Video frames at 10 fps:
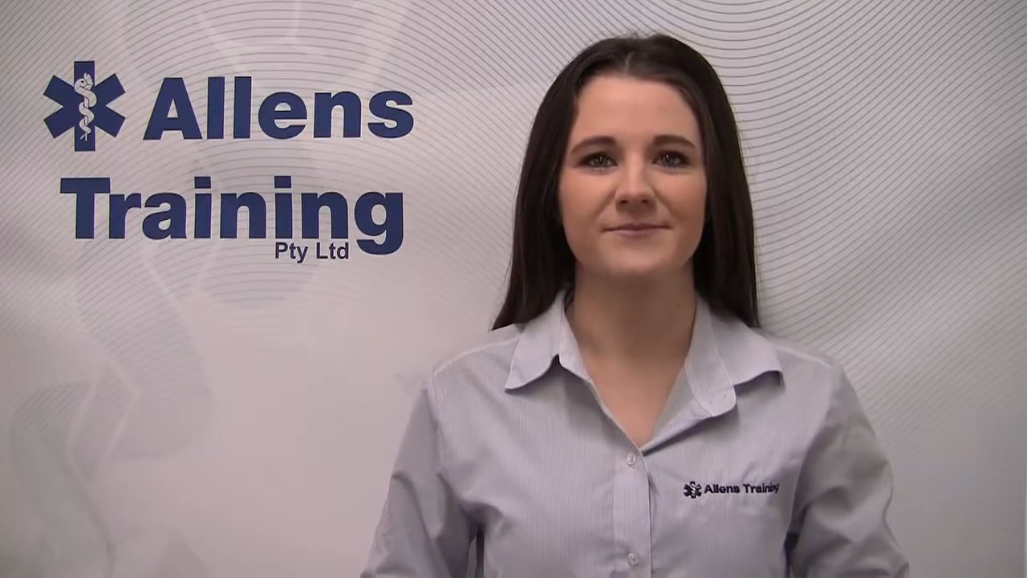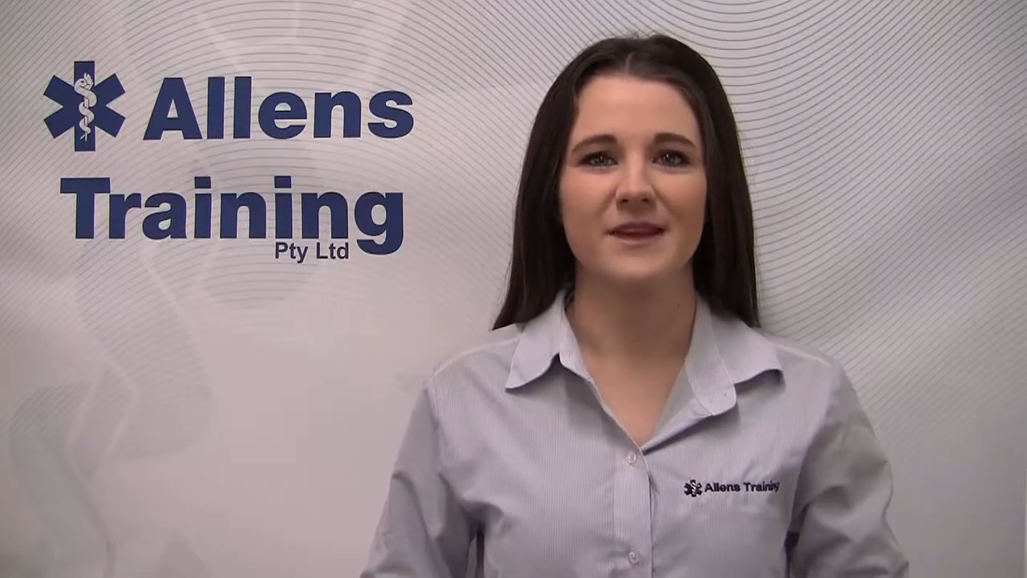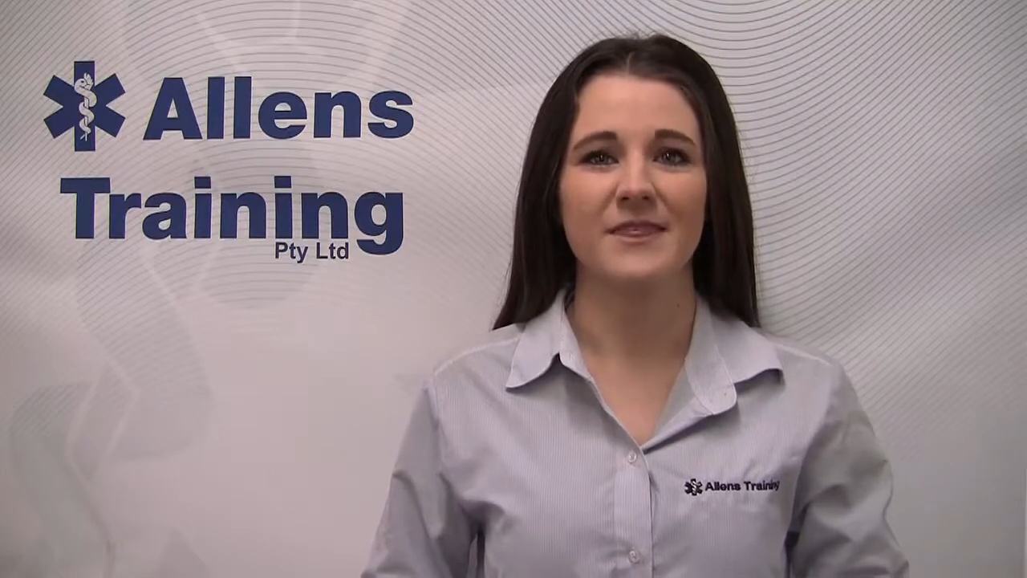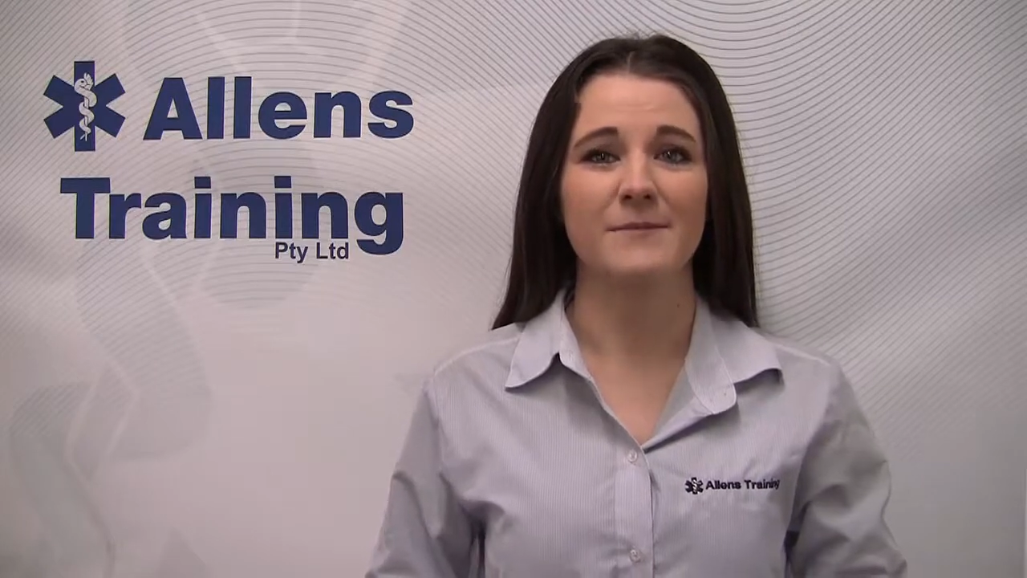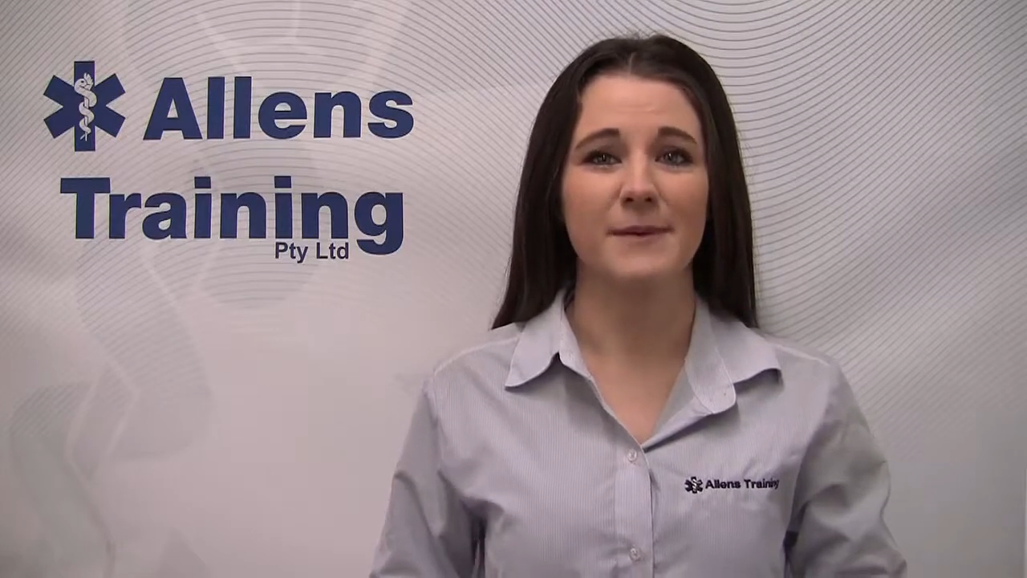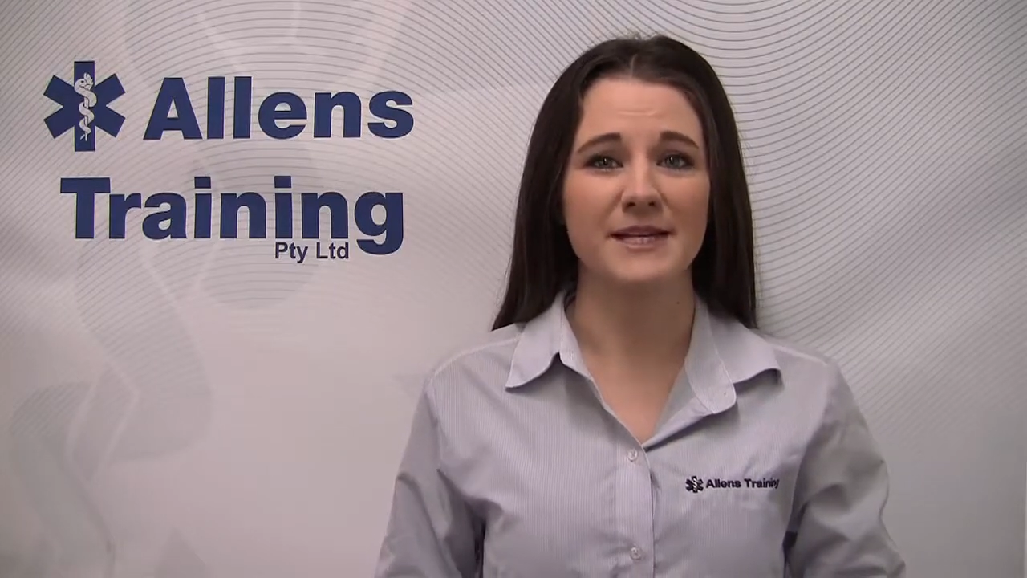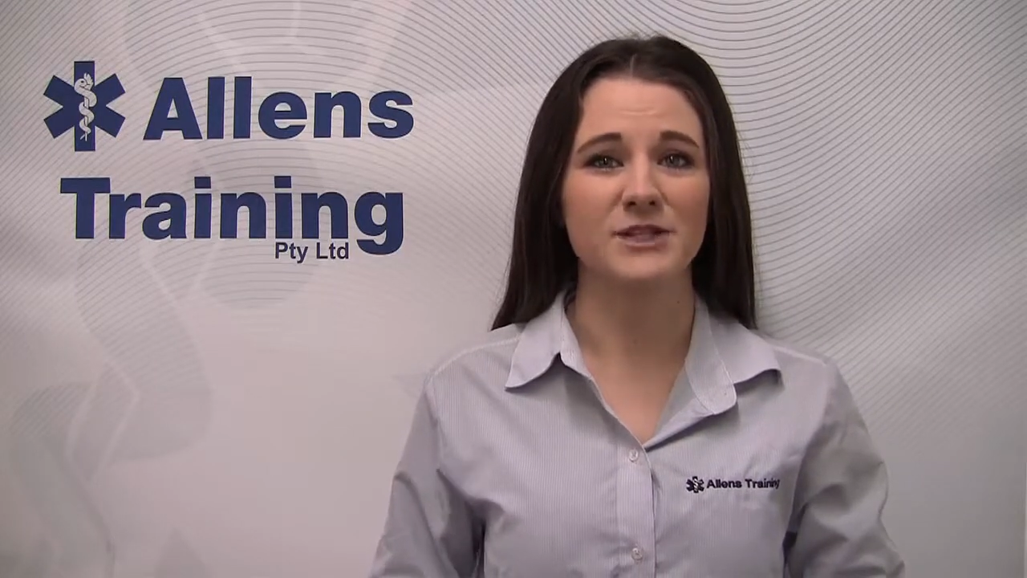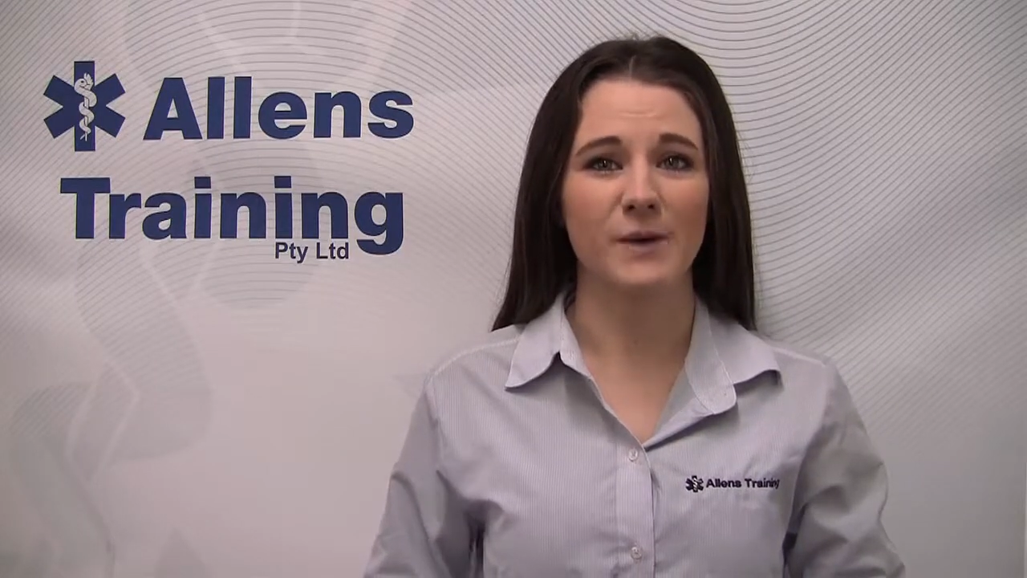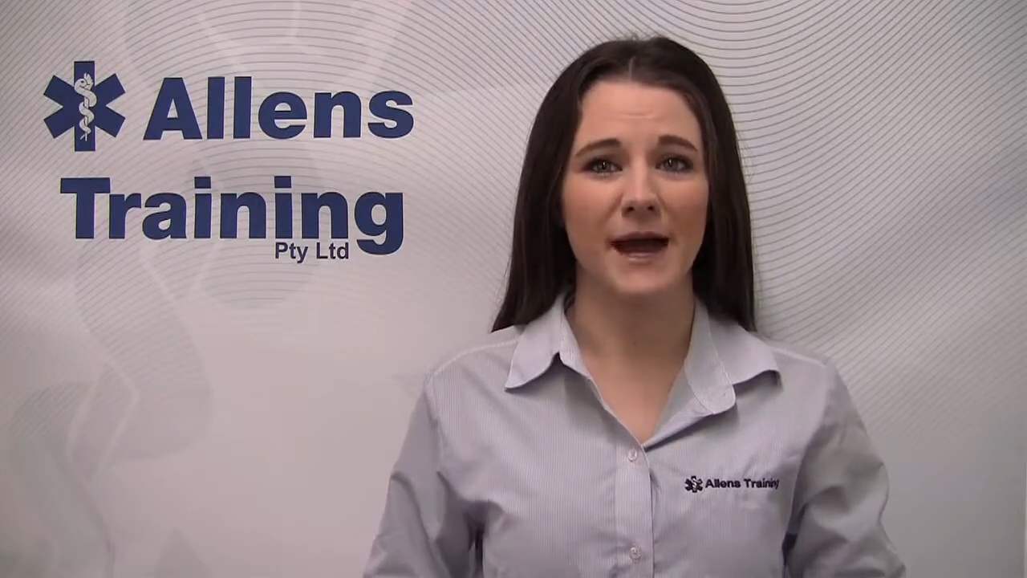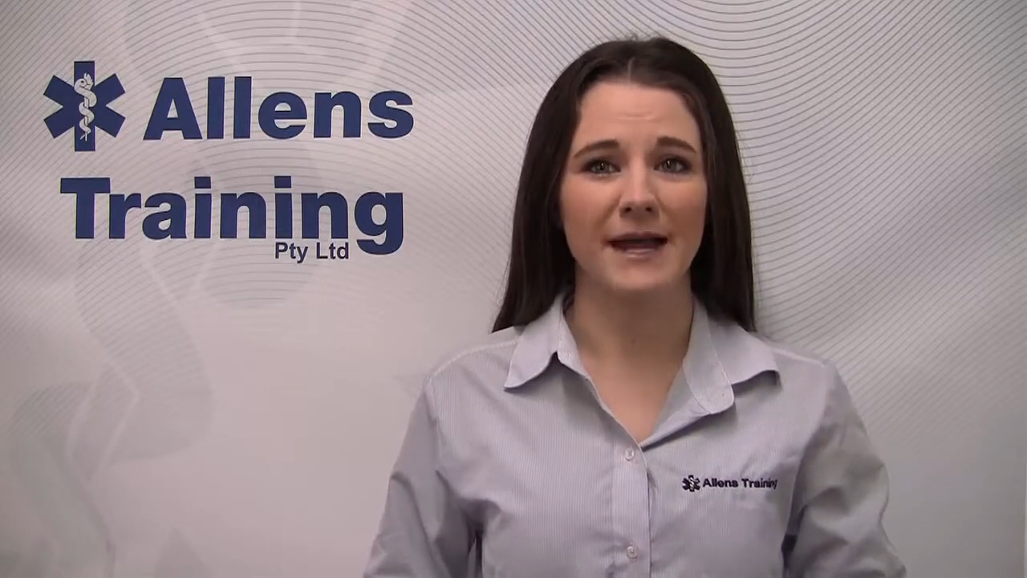The best
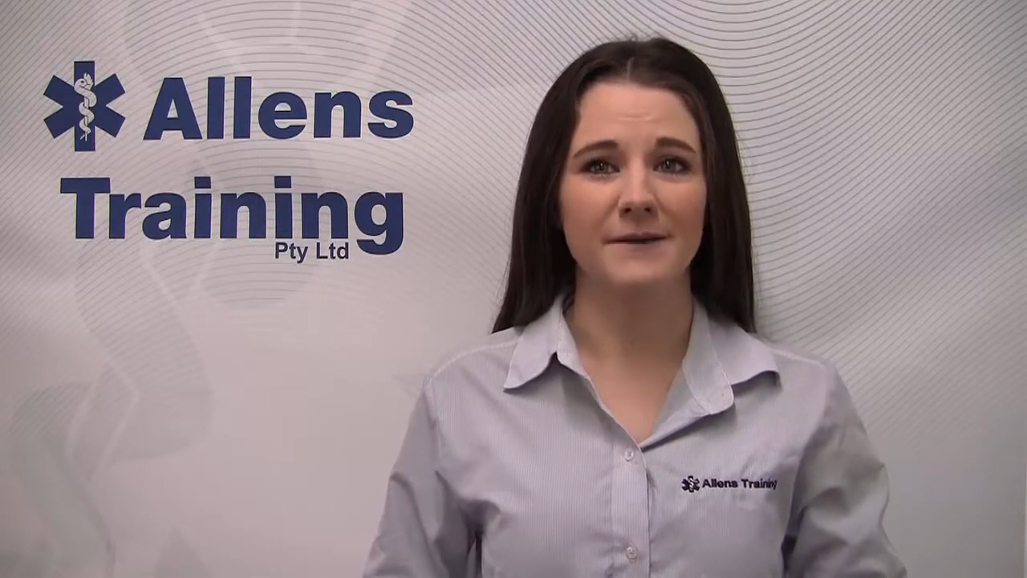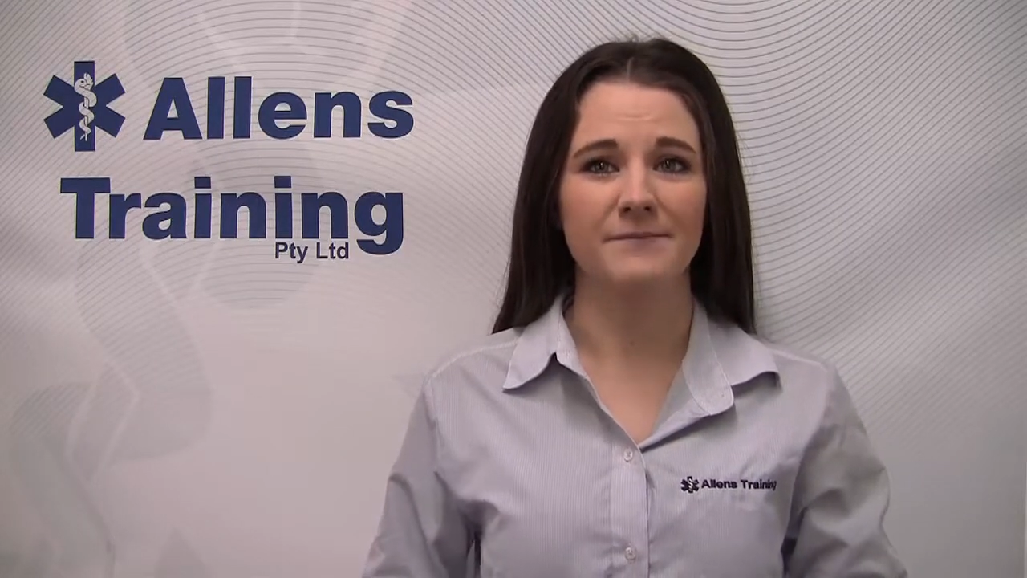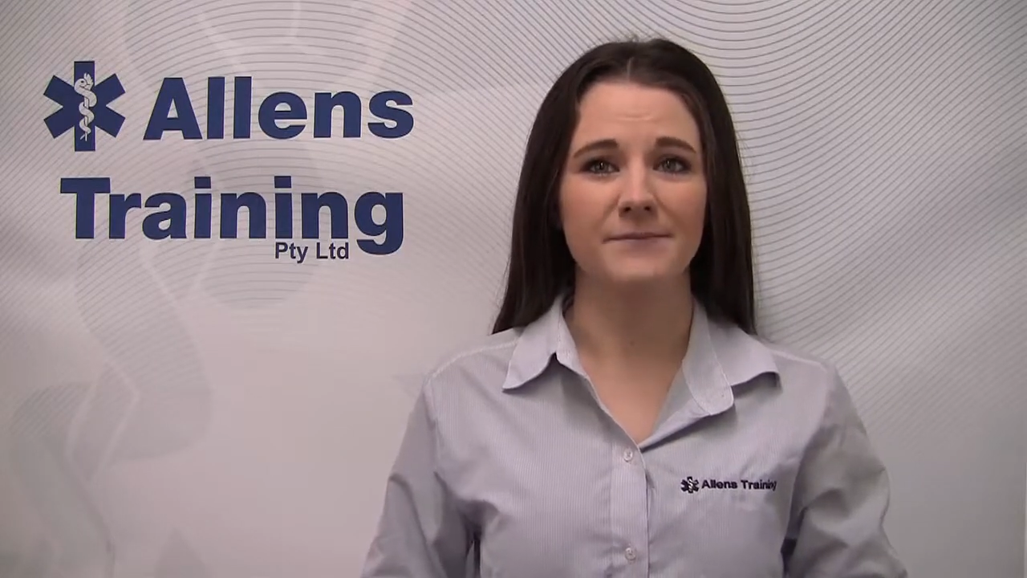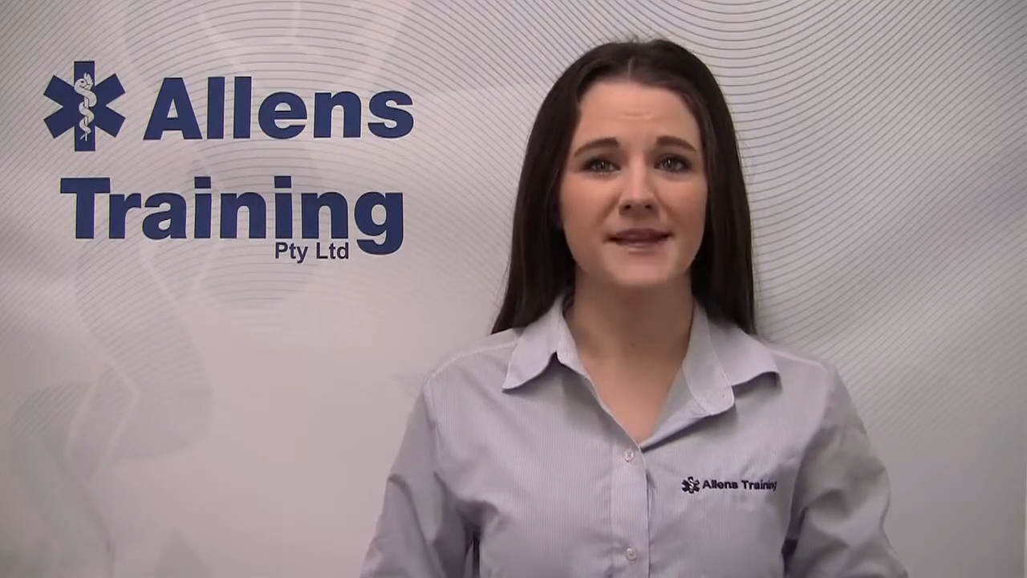way,